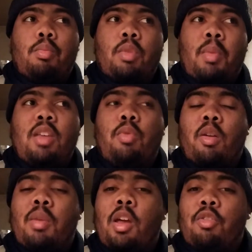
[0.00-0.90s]
the best
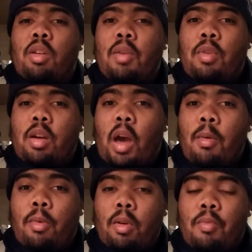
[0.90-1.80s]
recommendation if you
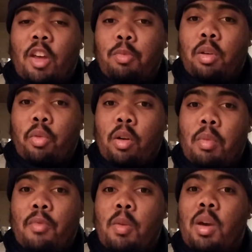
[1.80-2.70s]
have a Facebook
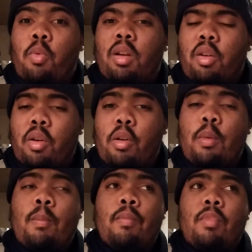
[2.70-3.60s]
group, if you make one on your
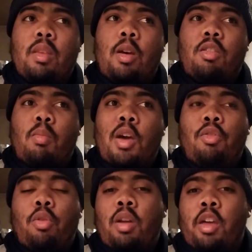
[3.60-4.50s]
own, is to make
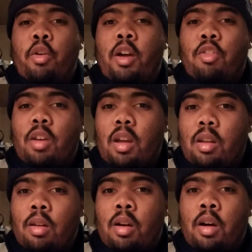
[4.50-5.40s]
sure that you're
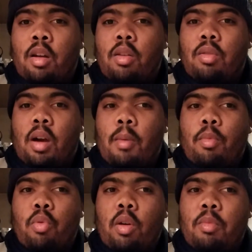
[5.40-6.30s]
educated on
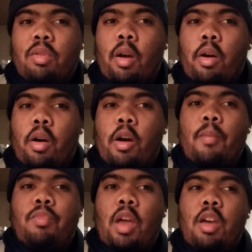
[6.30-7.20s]
groups
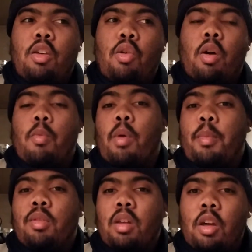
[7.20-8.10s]
that you are
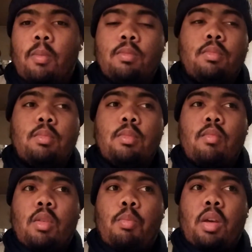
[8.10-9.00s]
representing,
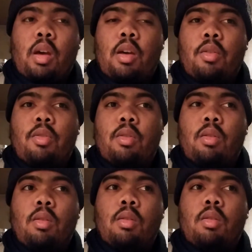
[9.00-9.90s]
because
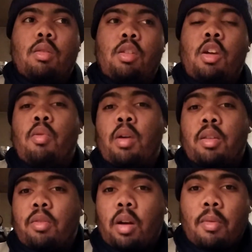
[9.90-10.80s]
you don't want
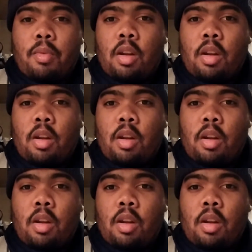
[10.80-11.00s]
to start a